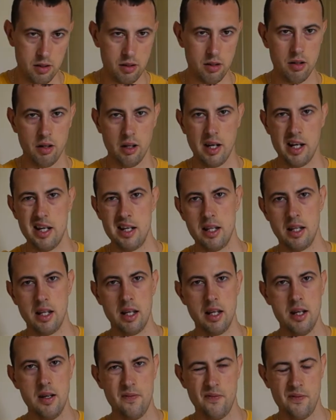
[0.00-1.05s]
green
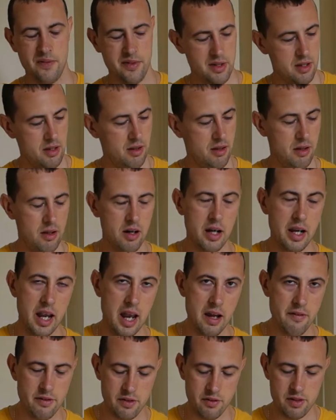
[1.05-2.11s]
tea. I have